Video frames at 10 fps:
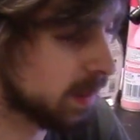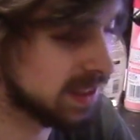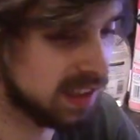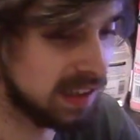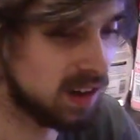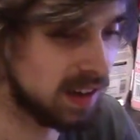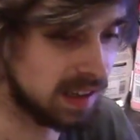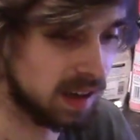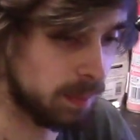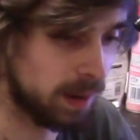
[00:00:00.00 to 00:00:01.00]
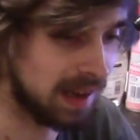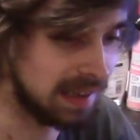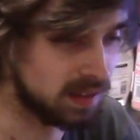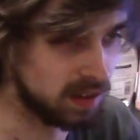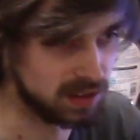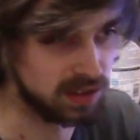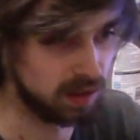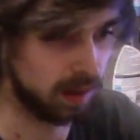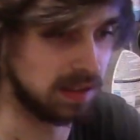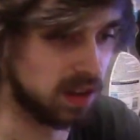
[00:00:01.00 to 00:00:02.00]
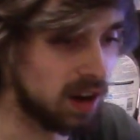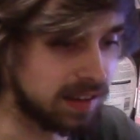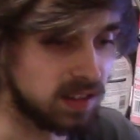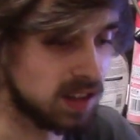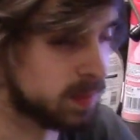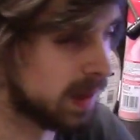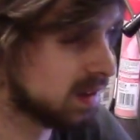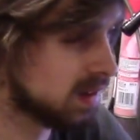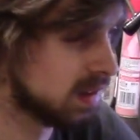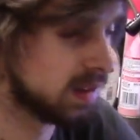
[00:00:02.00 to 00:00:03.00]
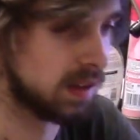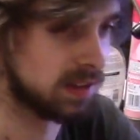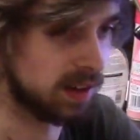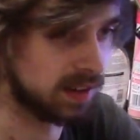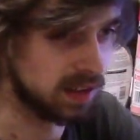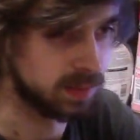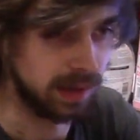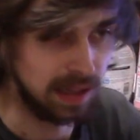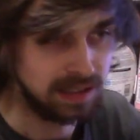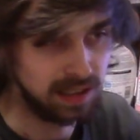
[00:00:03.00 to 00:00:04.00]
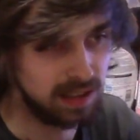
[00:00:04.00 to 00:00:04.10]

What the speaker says: It's basically like a plate it's like a dustbin. It's like a dustbin lid.